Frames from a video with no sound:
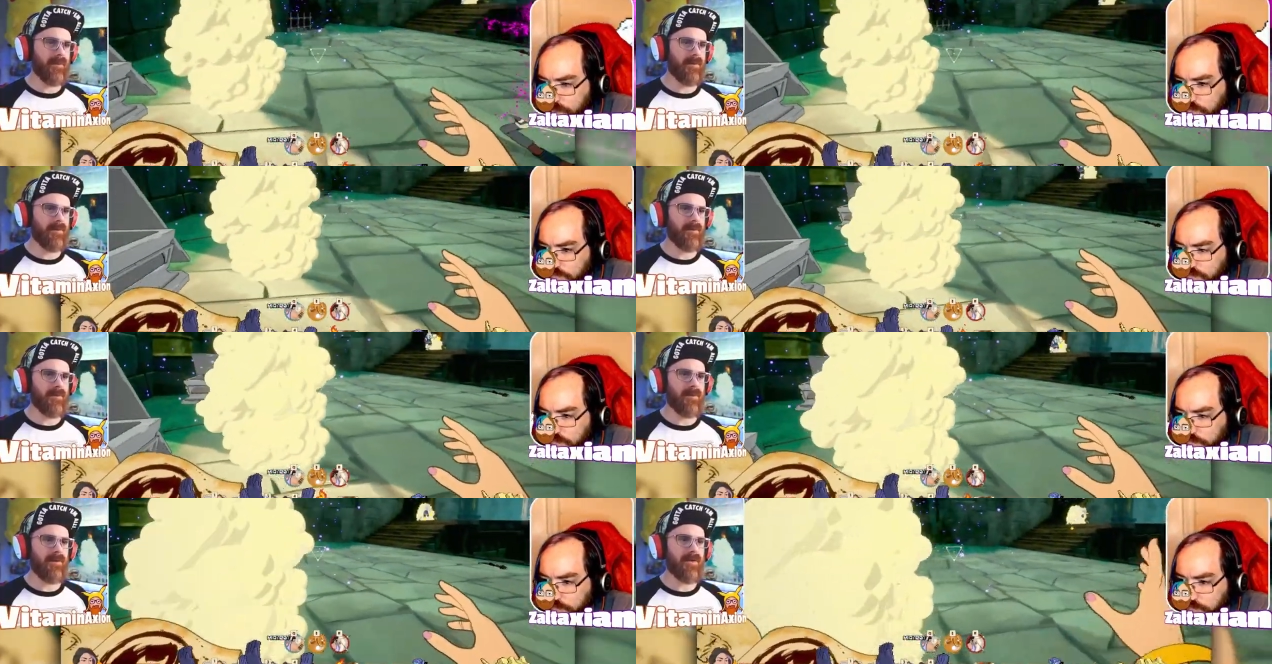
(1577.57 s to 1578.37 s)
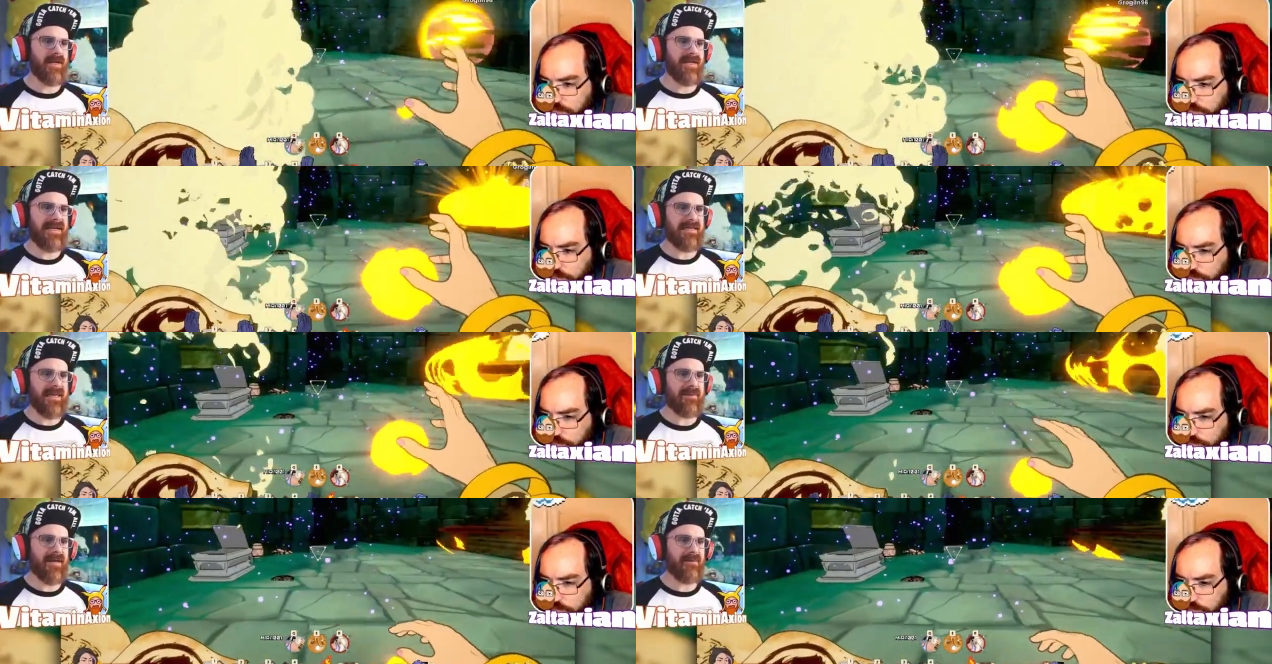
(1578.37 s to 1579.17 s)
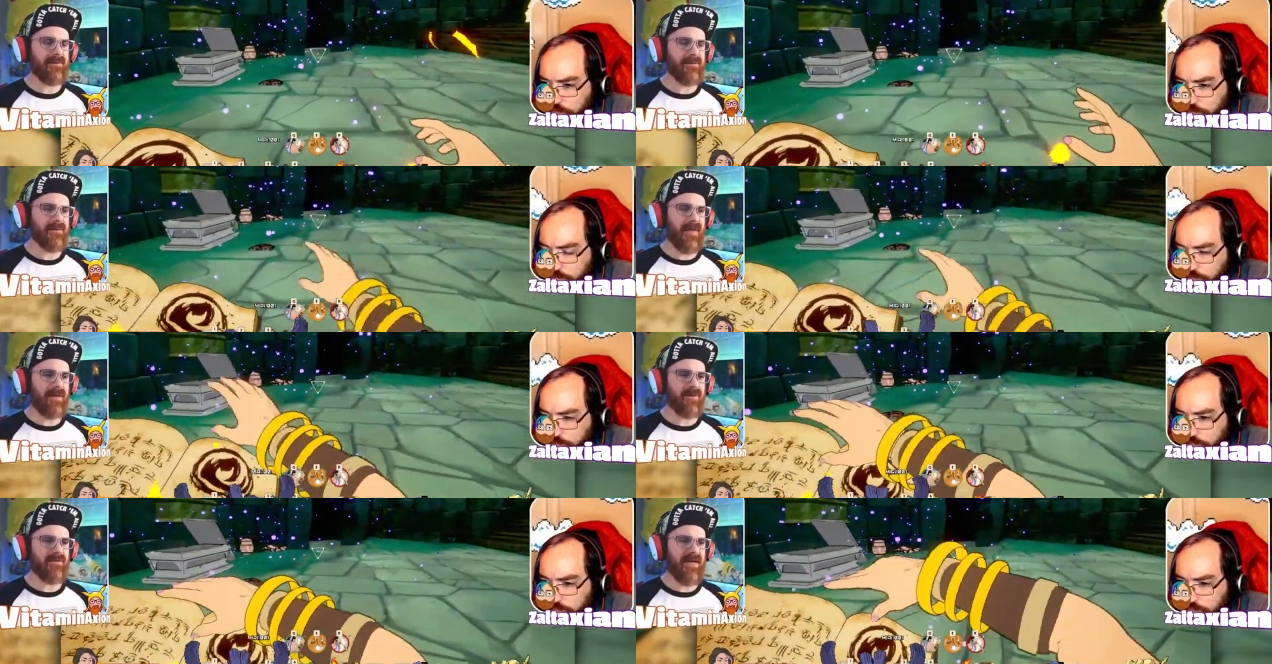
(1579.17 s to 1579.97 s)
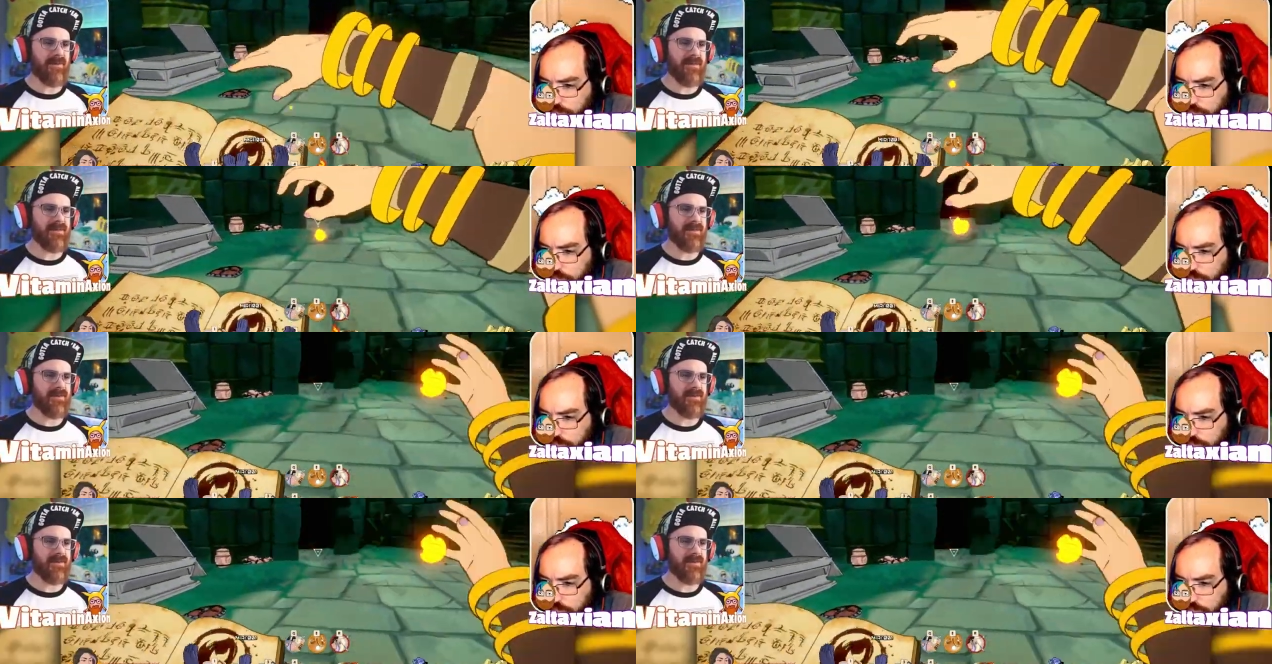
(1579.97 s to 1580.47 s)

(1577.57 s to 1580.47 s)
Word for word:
Speaker 1: he's dead. The uh, gate came down. I don't know if that means